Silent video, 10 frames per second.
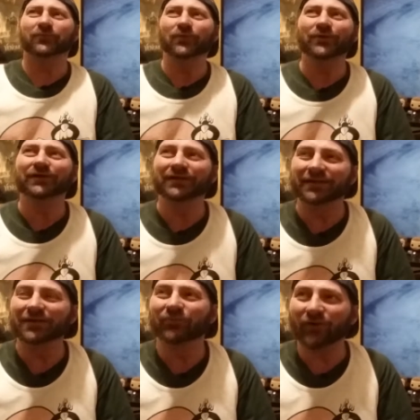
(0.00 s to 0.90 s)
Ward and
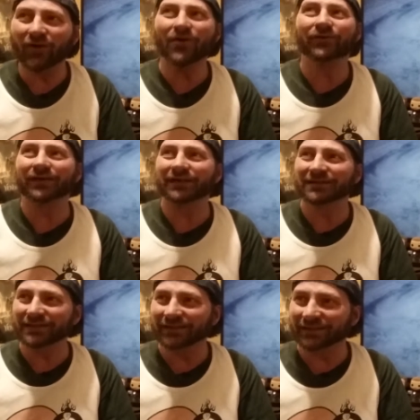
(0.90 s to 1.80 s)
them were all like,
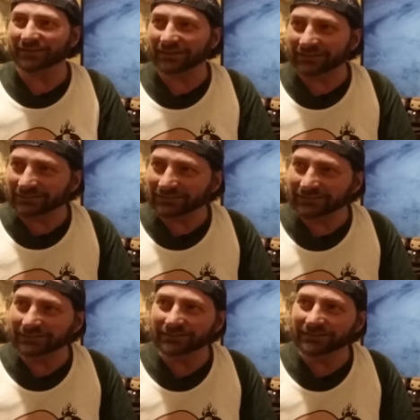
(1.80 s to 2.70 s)
it's like,
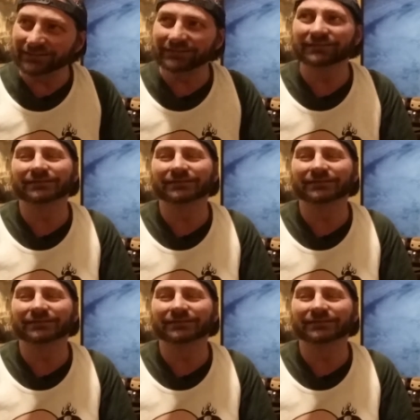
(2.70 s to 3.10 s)
ugh.